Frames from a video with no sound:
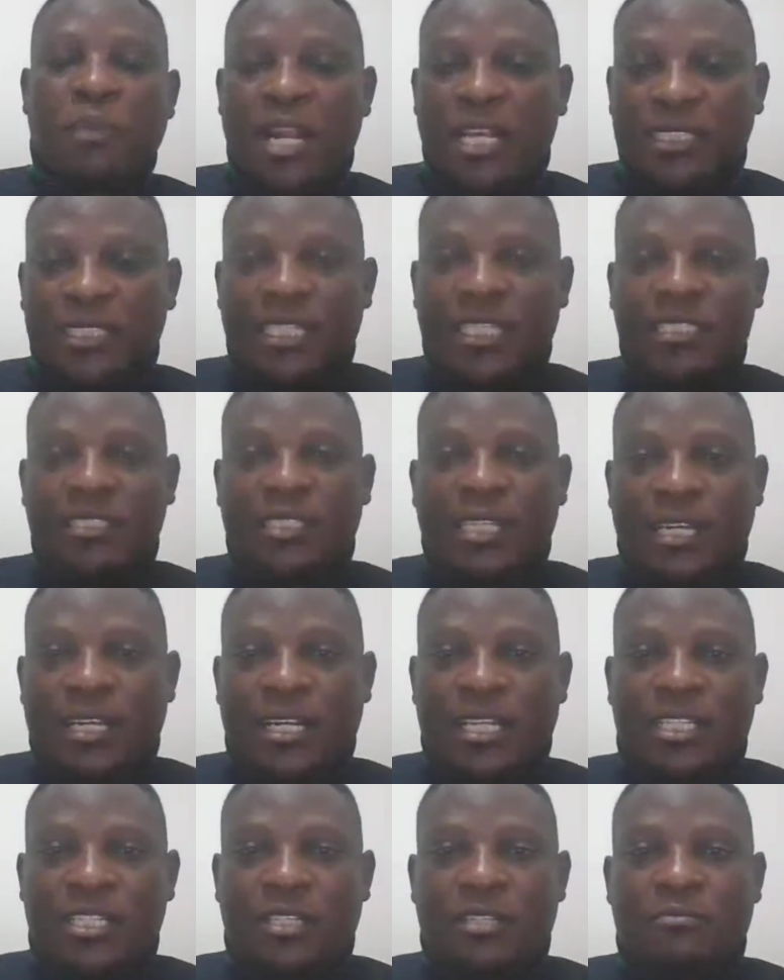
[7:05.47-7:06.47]
plus
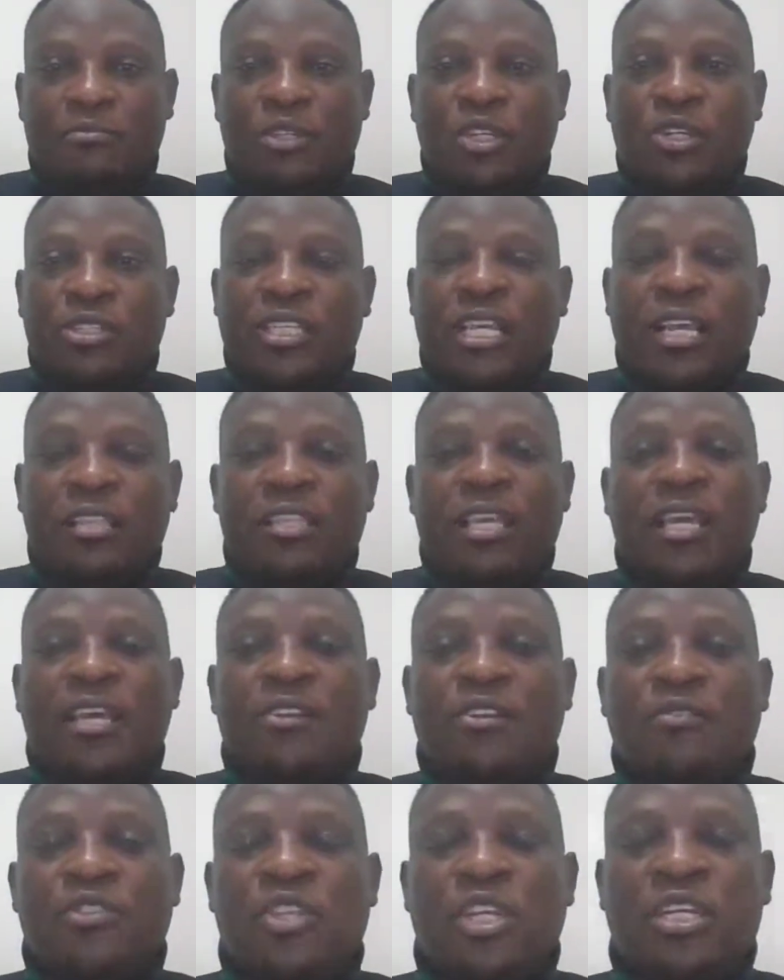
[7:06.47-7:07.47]
integration, because at
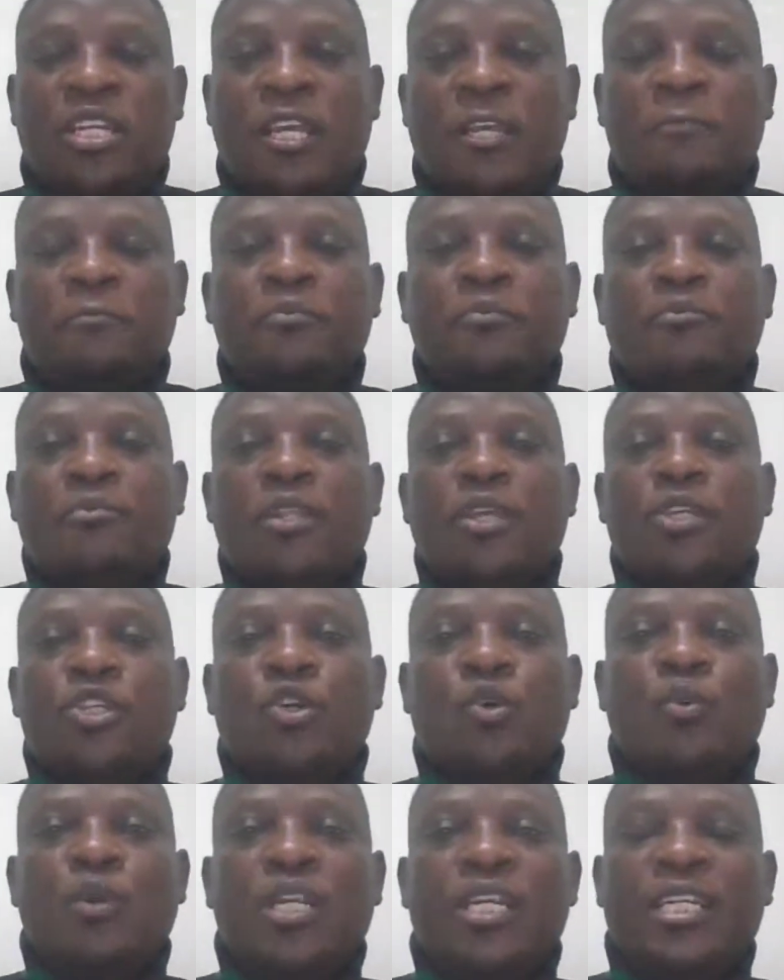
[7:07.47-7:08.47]
the end of the day,
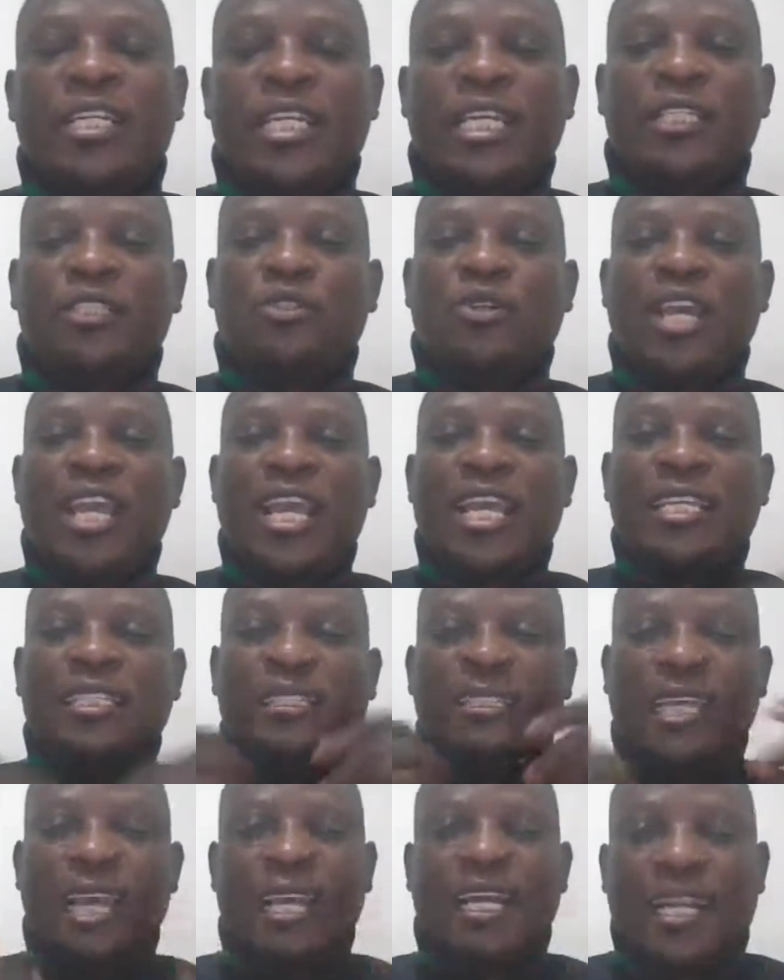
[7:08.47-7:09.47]
you will need to
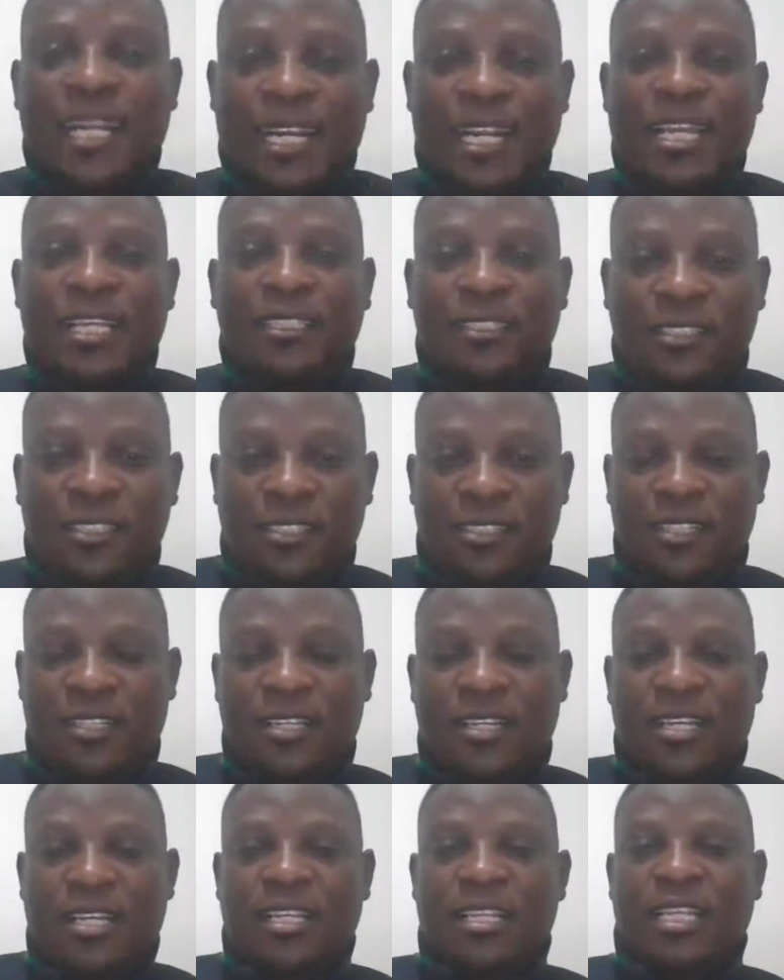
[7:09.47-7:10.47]
integrate
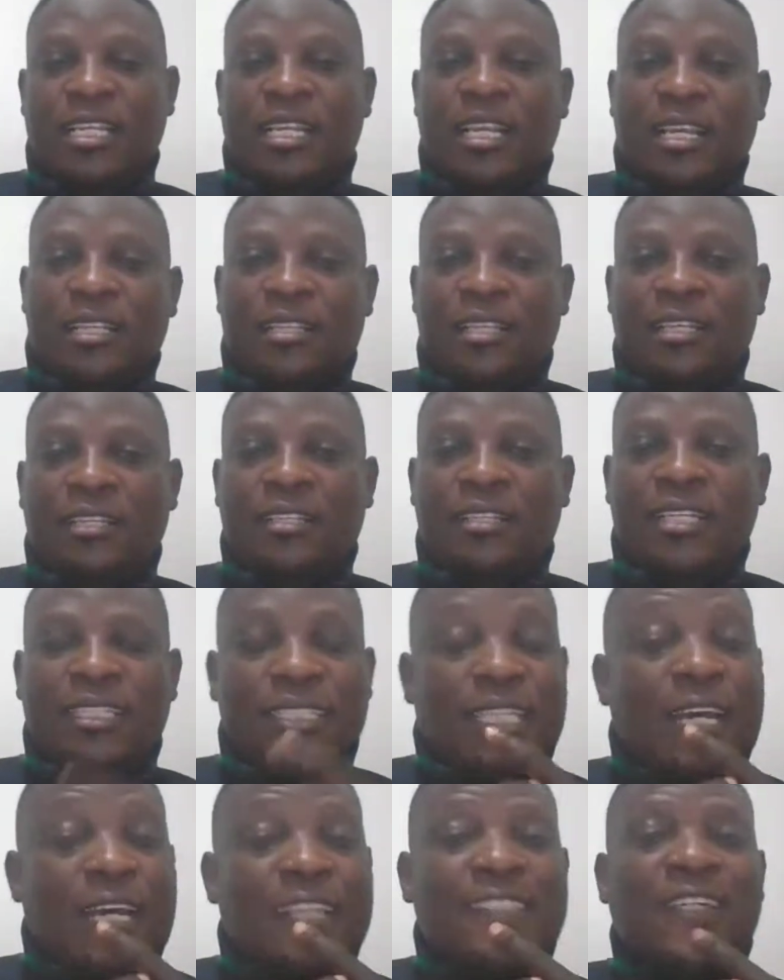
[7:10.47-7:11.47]

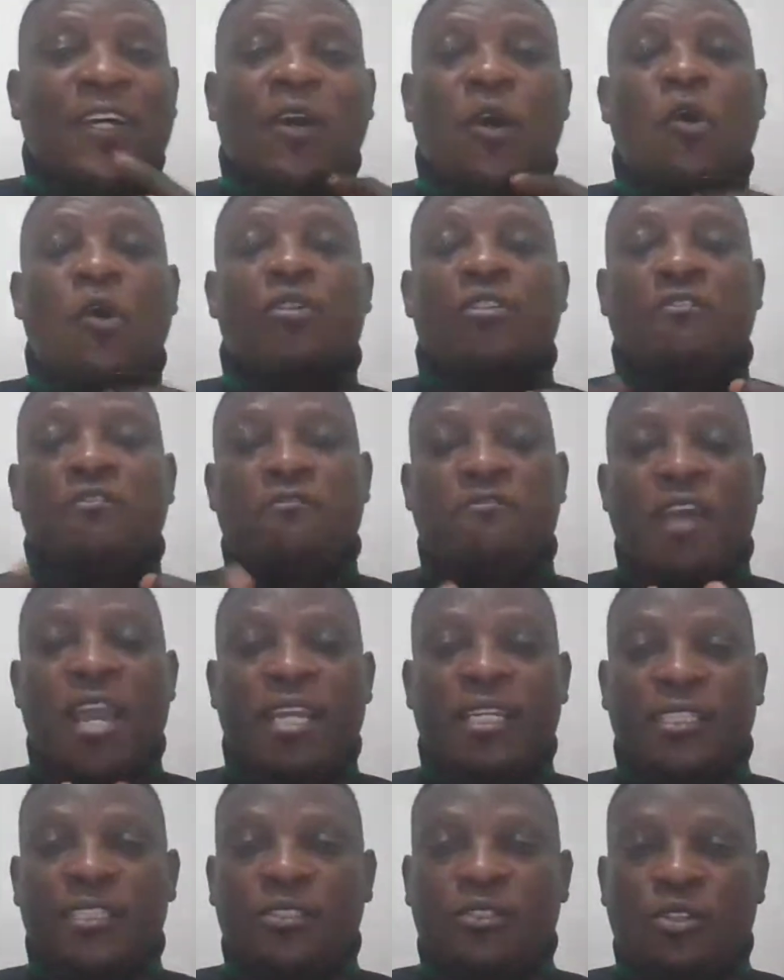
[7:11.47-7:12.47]
the data or the
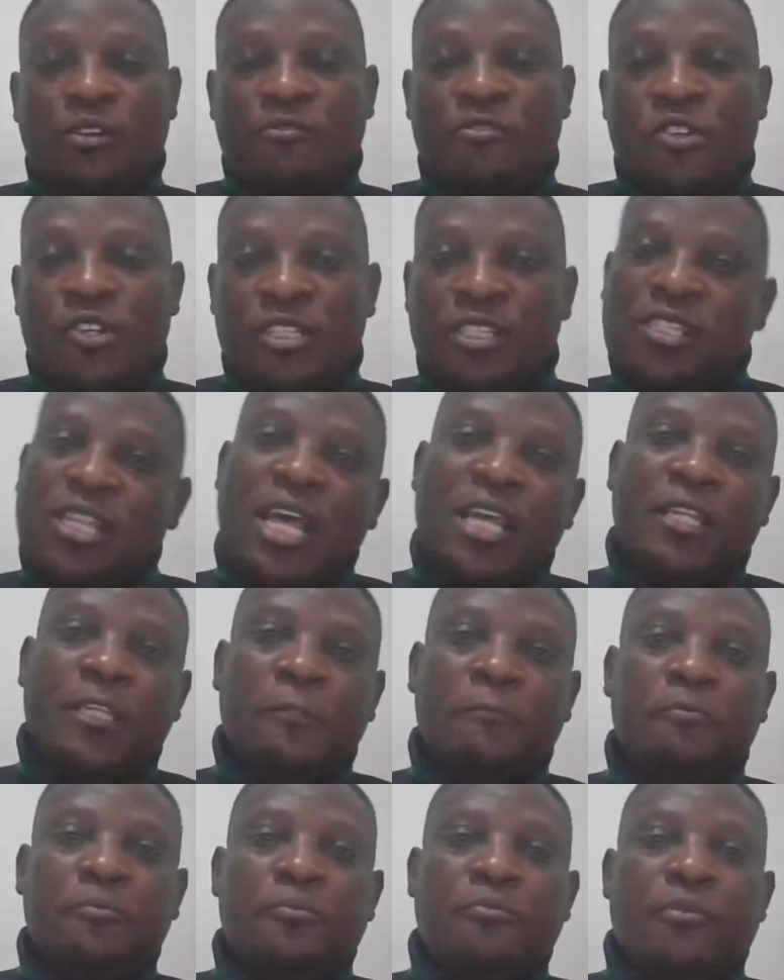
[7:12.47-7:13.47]
findings of your
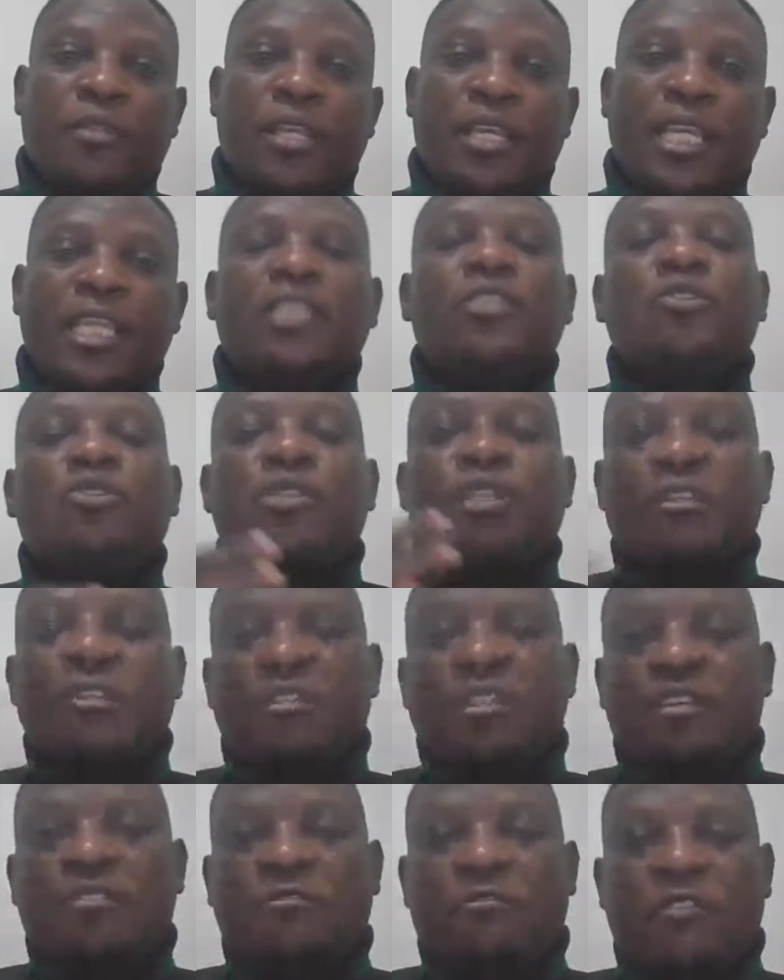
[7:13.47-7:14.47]
study into the
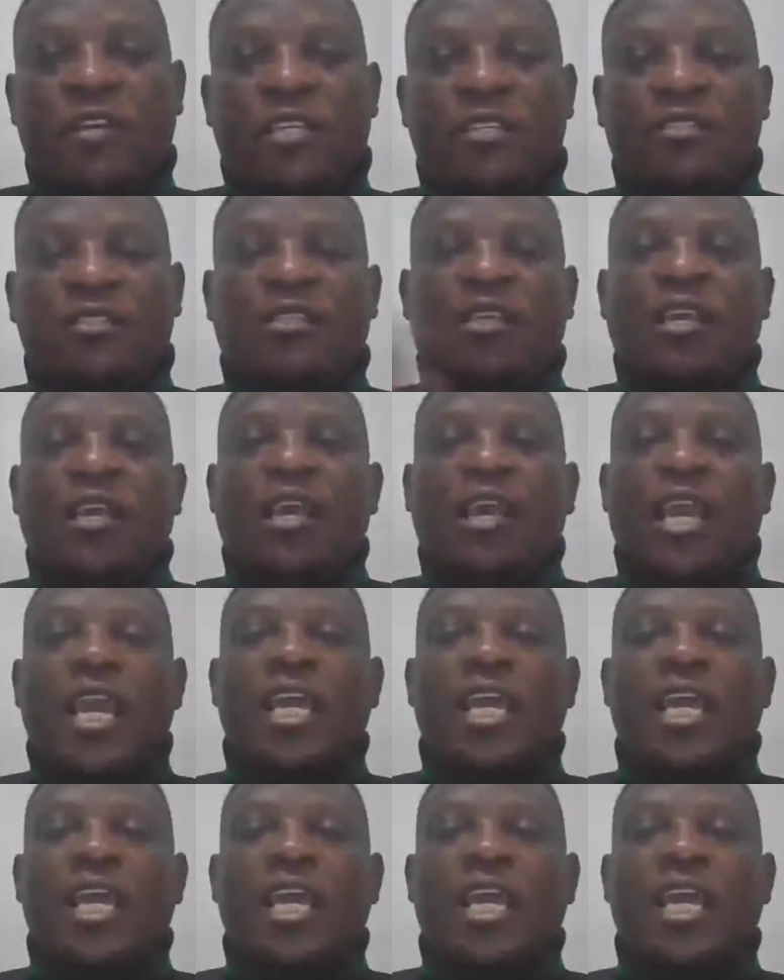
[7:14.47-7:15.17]
third phase.